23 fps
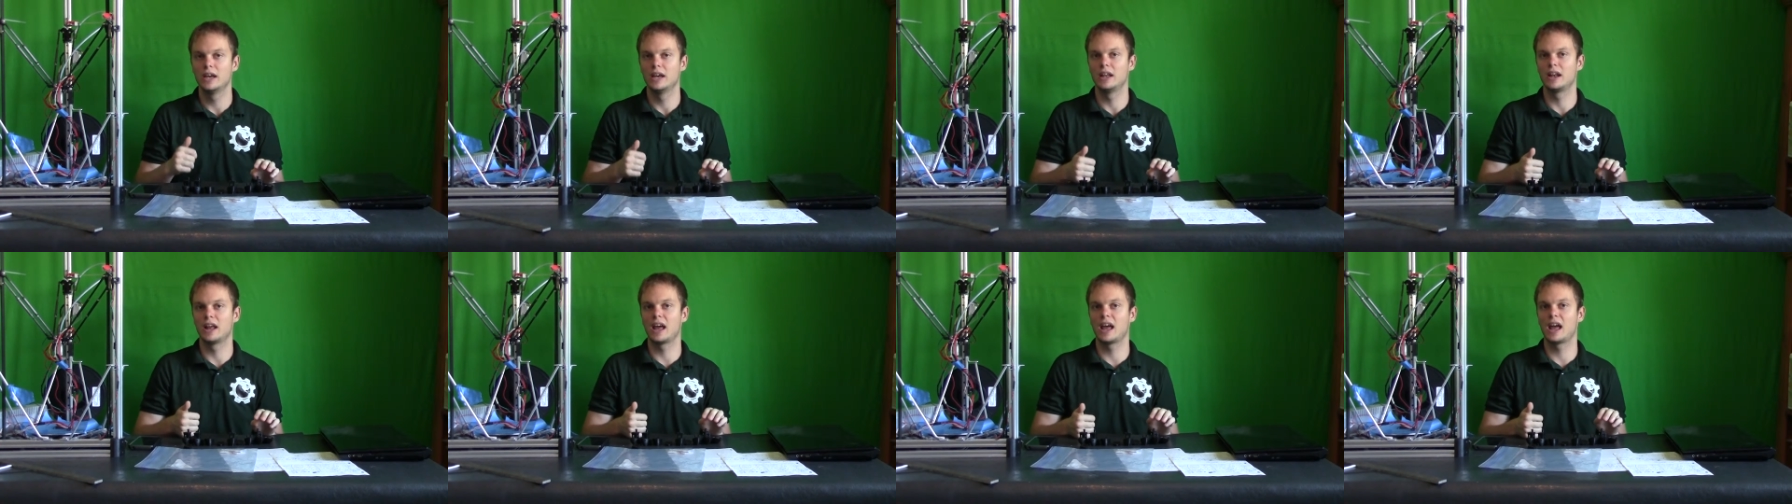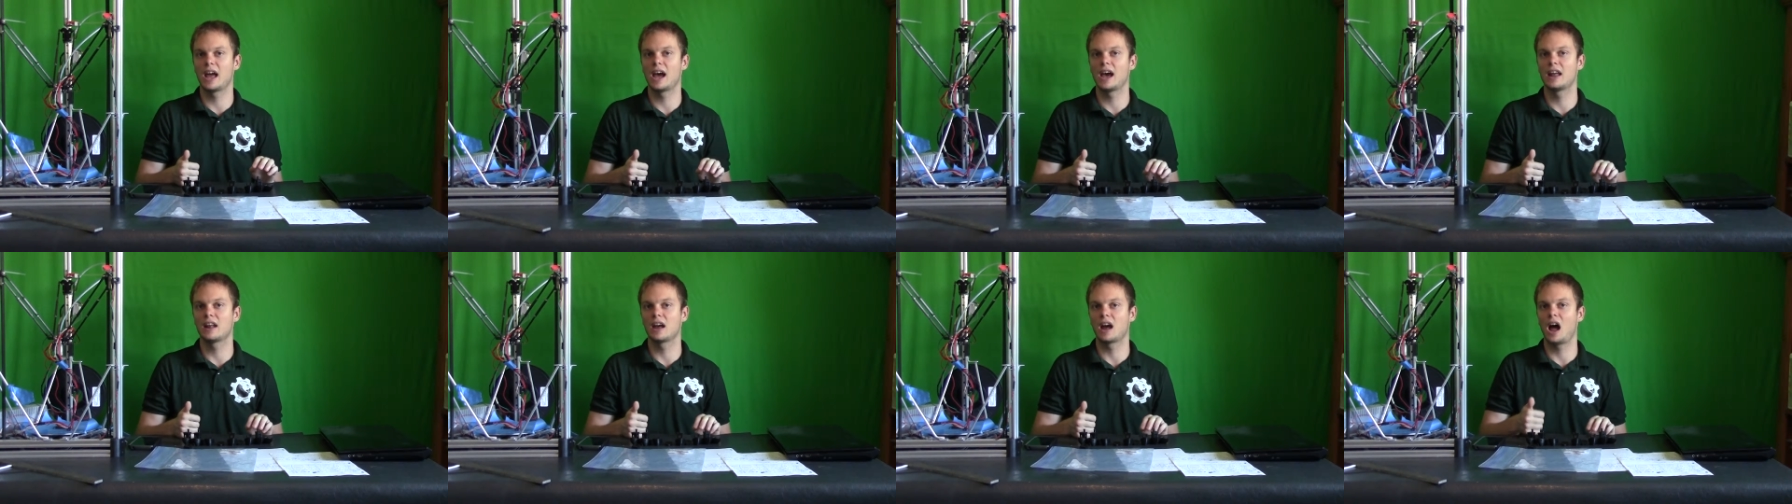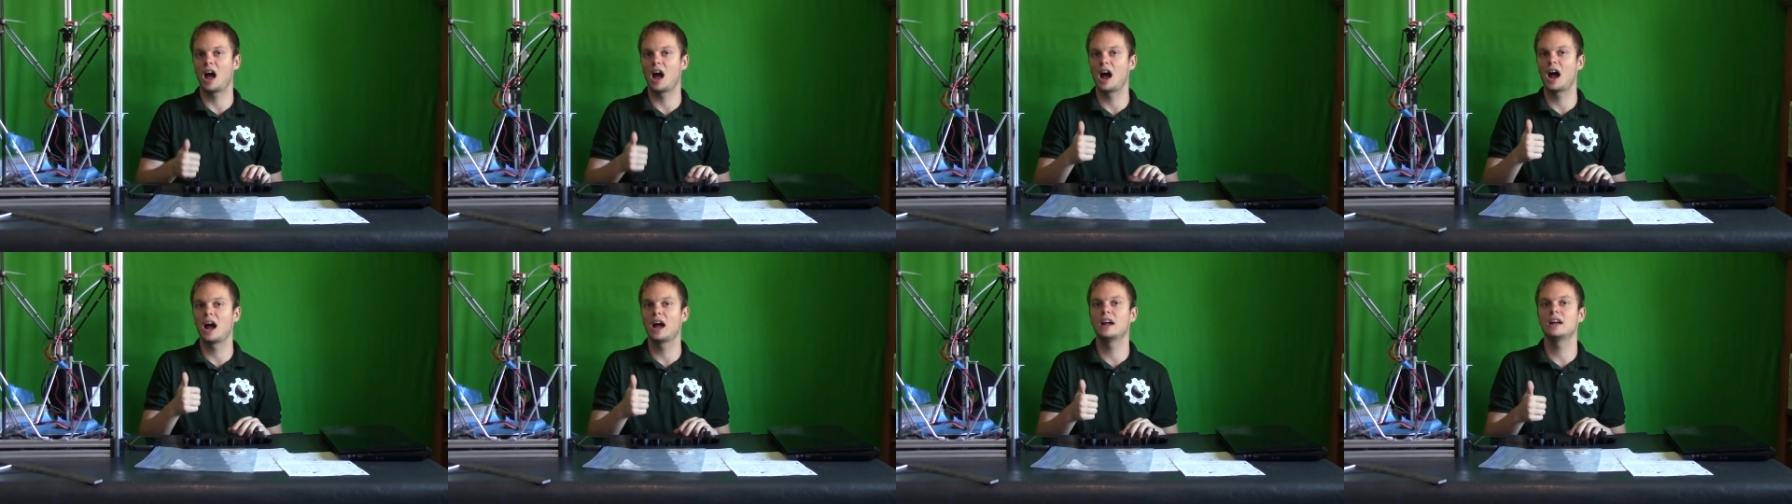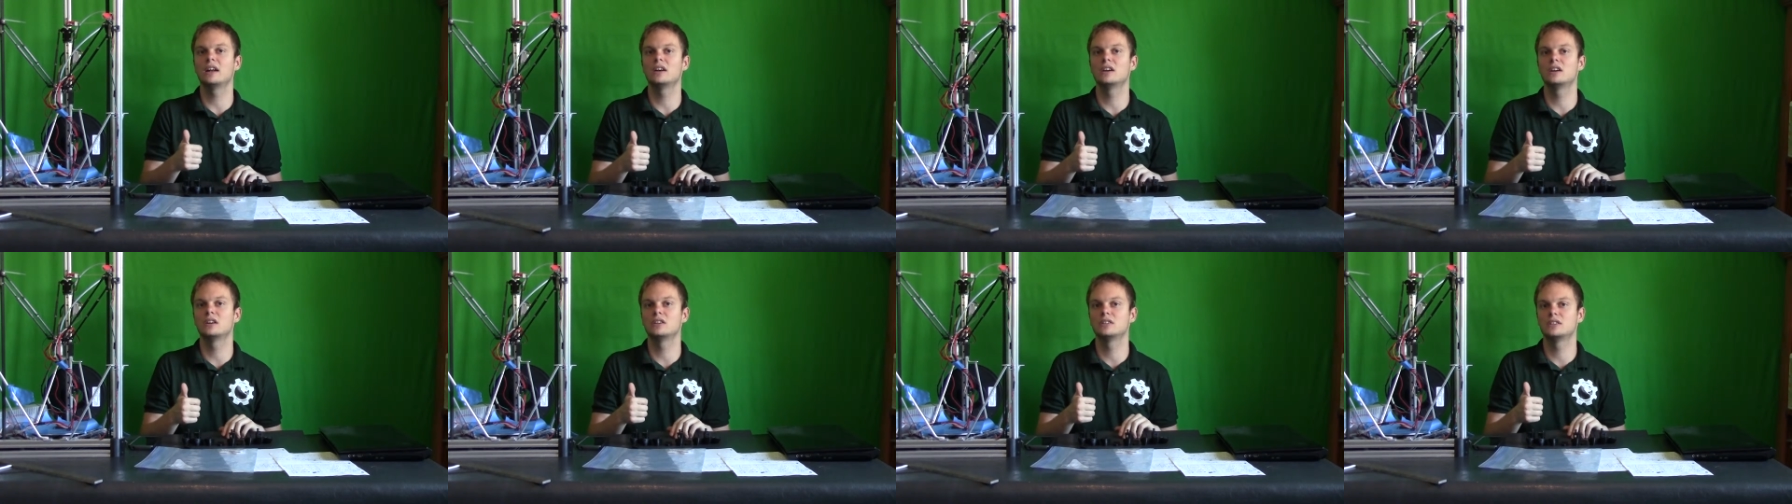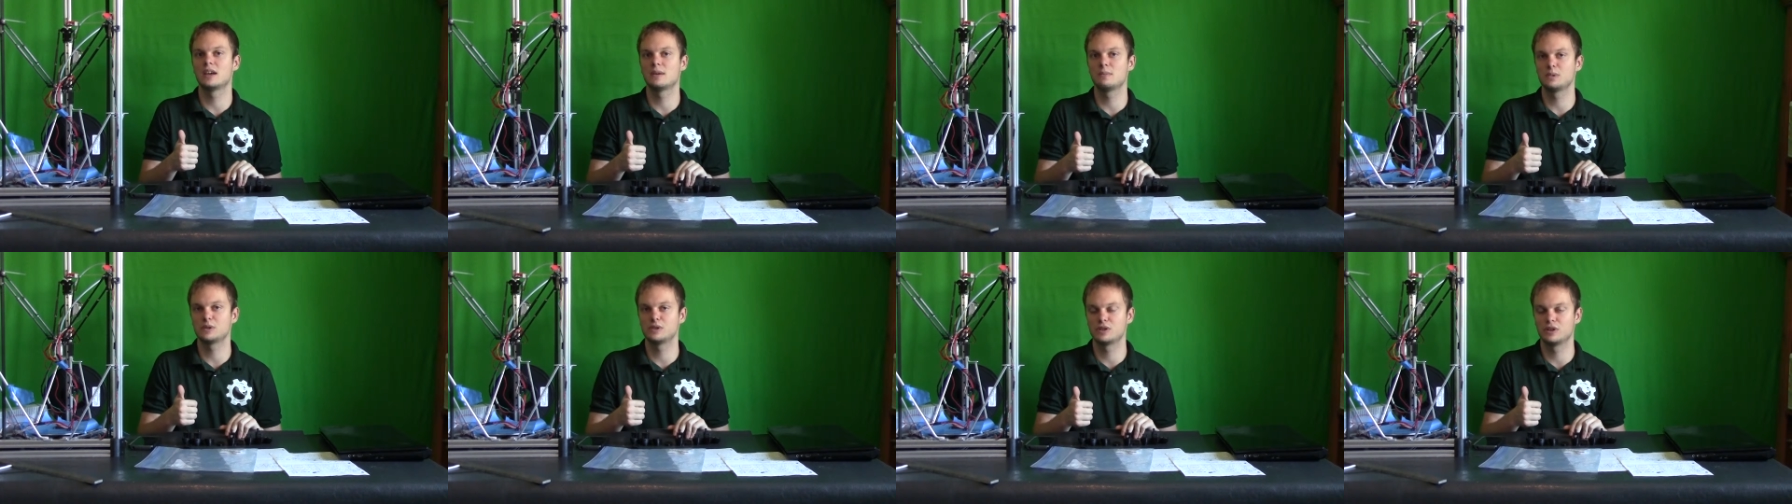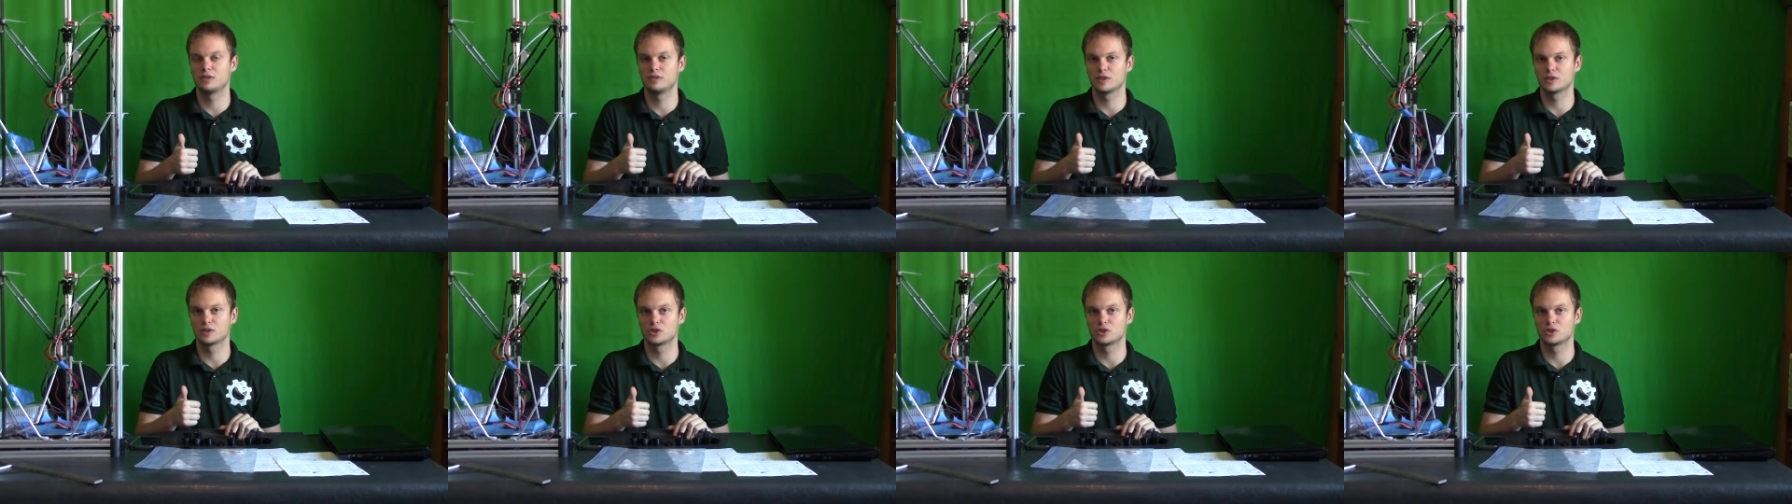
and I had a higher temperature of